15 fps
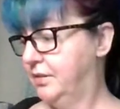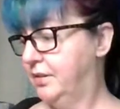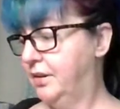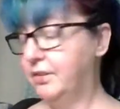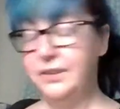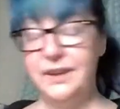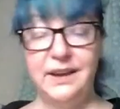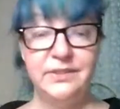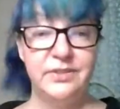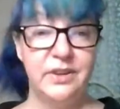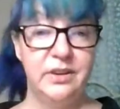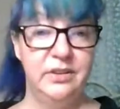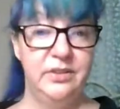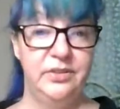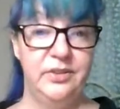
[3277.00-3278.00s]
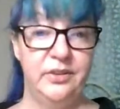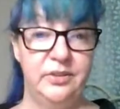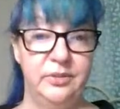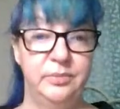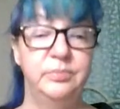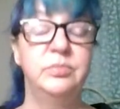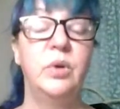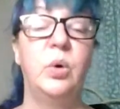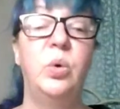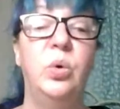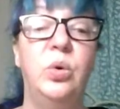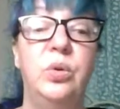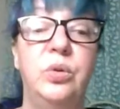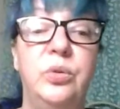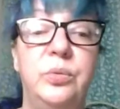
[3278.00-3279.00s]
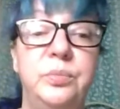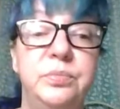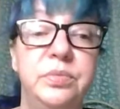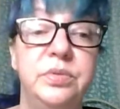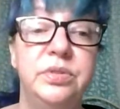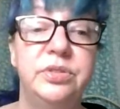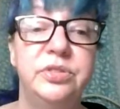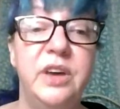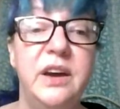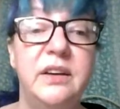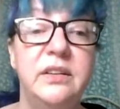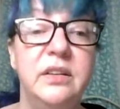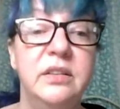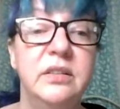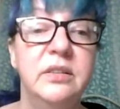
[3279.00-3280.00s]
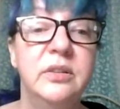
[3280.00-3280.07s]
Alaska is a whole thing.